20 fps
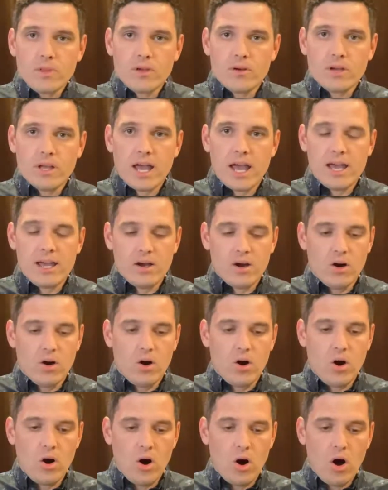okay,
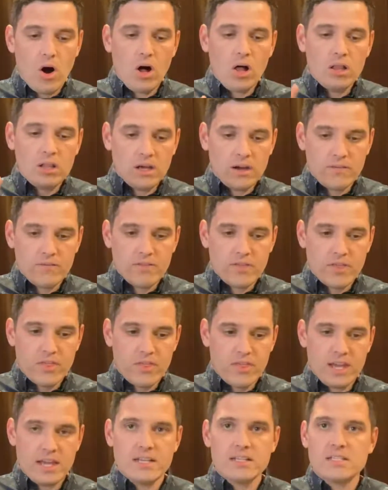all of the
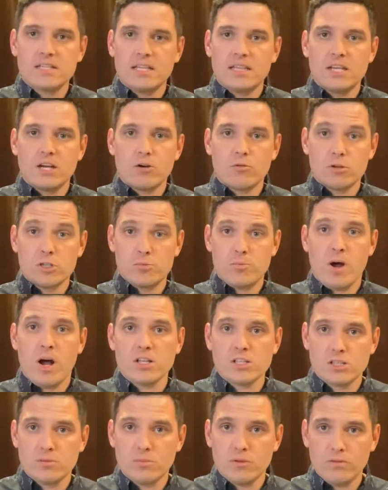things that they're
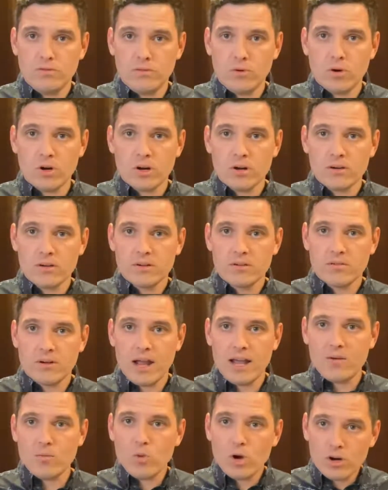responsible for,
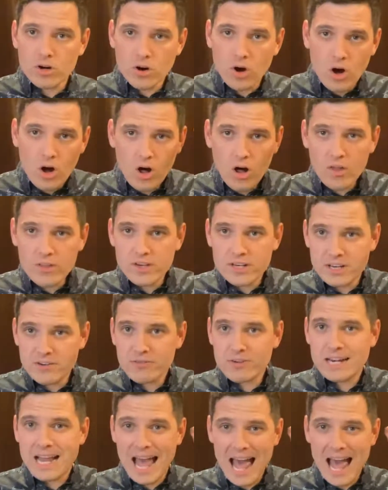right? What are all the different